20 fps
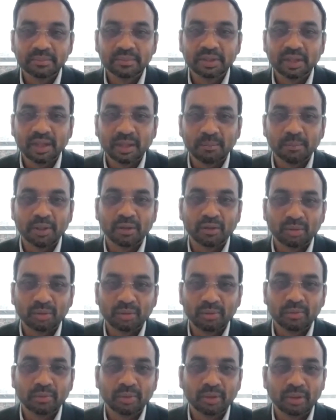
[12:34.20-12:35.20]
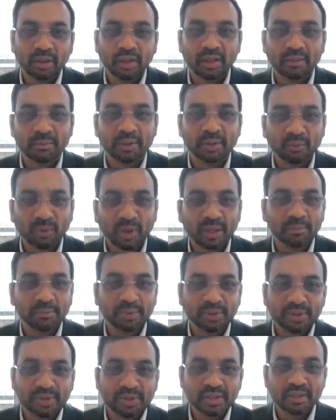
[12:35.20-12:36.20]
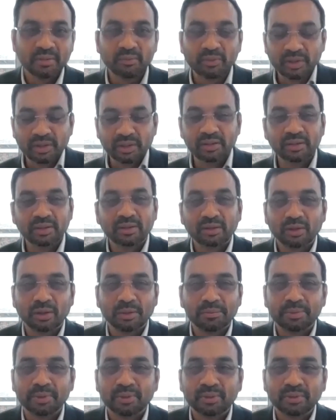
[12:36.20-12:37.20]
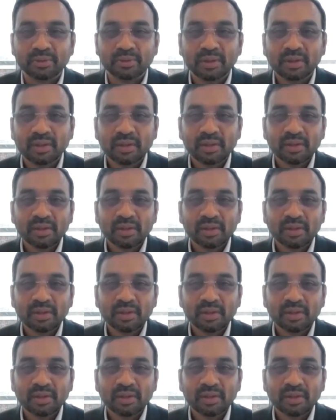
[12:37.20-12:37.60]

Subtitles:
the number two or number one position within the top two